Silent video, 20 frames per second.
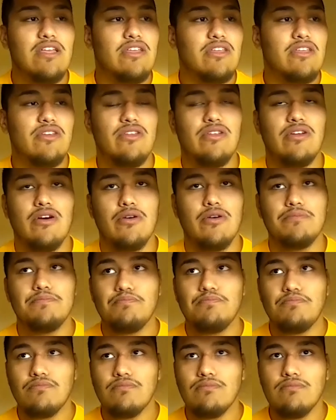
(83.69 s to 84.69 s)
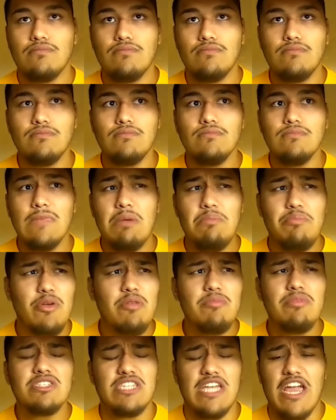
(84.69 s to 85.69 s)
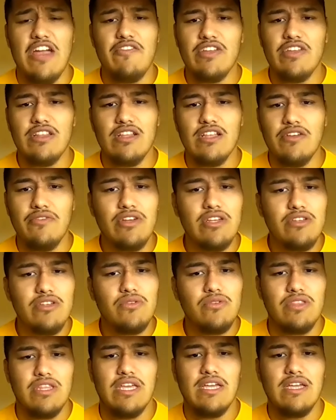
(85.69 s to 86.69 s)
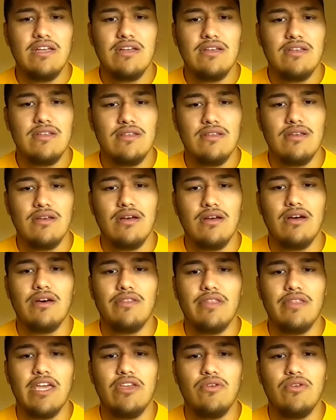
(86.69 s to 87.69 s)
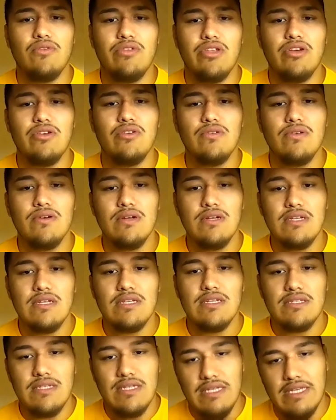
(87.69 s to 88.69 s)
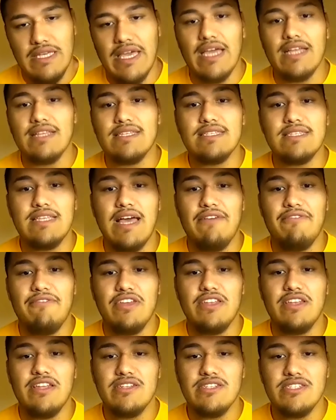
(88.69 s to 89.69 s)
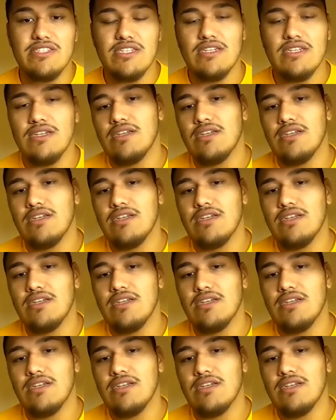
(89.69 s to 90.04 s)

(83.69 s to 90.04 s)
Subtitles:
Pretty much every little thing that you do to get to that finish,